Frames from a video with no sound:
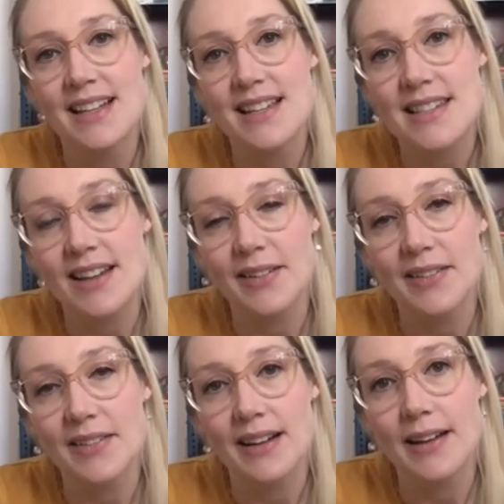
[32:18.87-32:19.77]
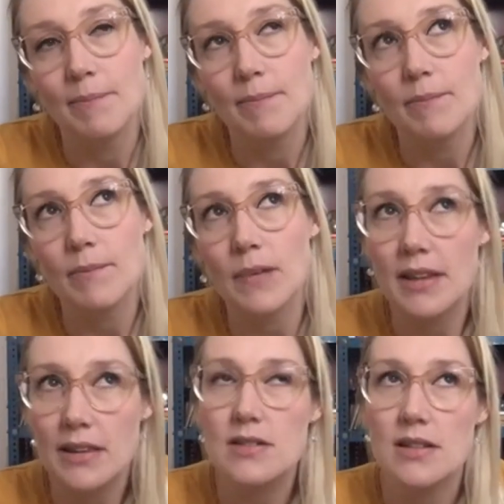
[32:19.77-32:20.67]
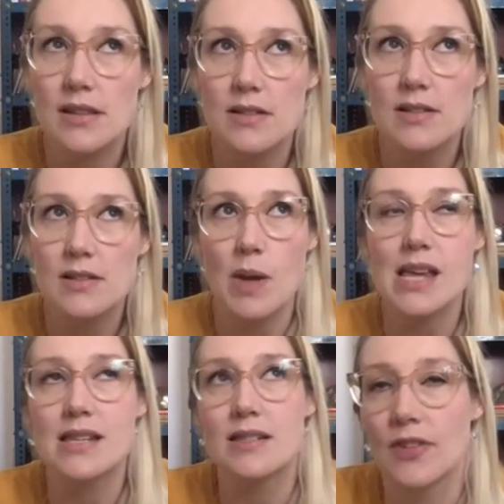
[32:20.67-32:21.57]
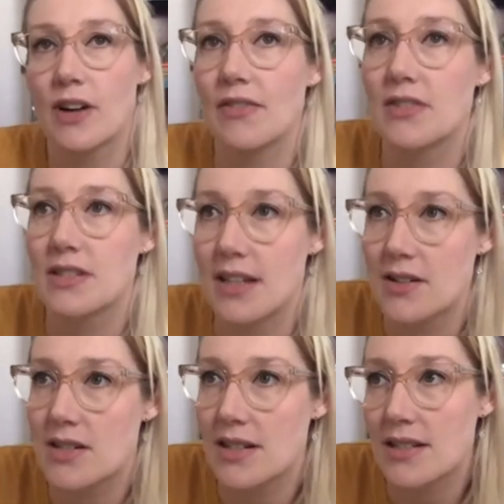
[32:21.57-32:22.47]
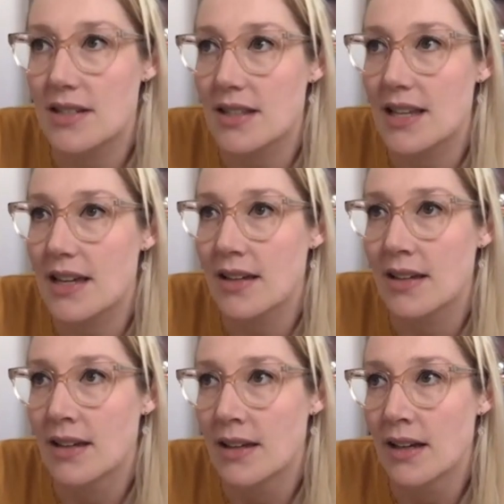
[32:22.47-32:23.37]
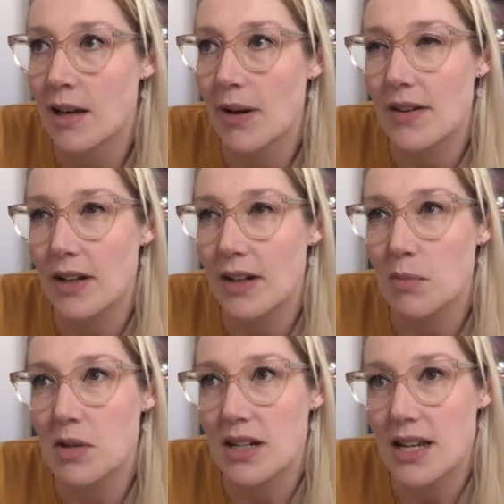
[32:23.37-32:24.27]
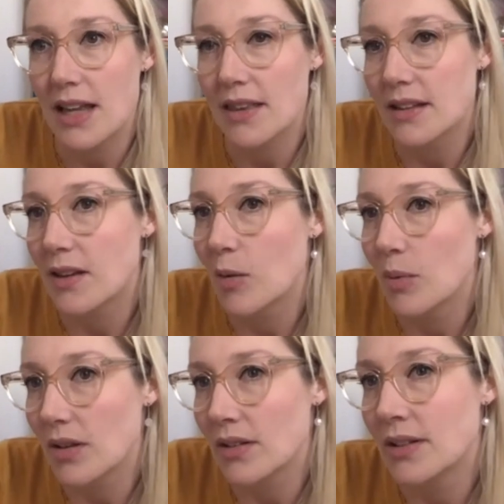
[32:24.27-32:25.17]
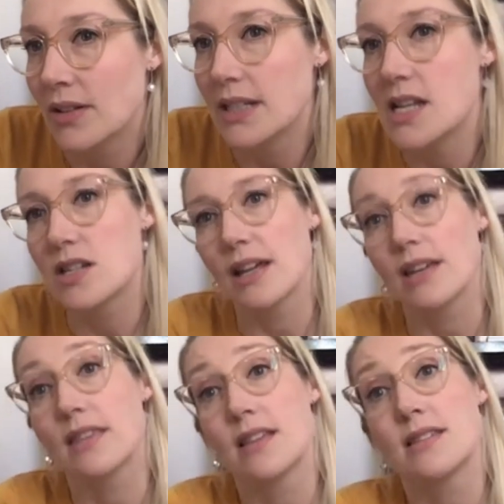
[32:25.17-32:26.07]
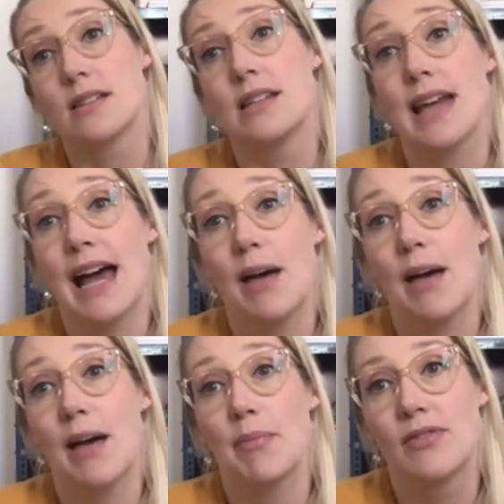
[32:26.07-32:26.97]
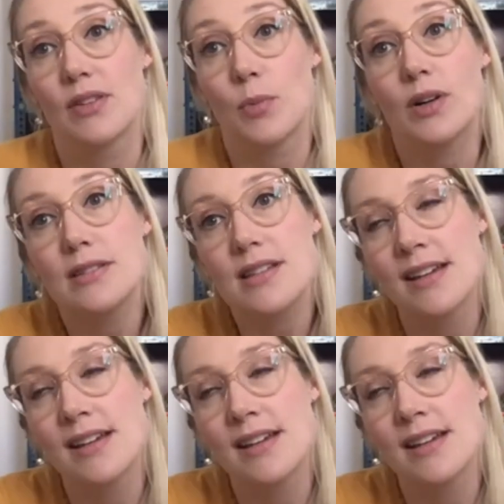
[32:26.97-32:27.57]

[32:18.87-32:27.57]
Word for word: So um, I think there's a, there's space for graphic designers to to think about their community and global initiative, like things that need to happen for the world,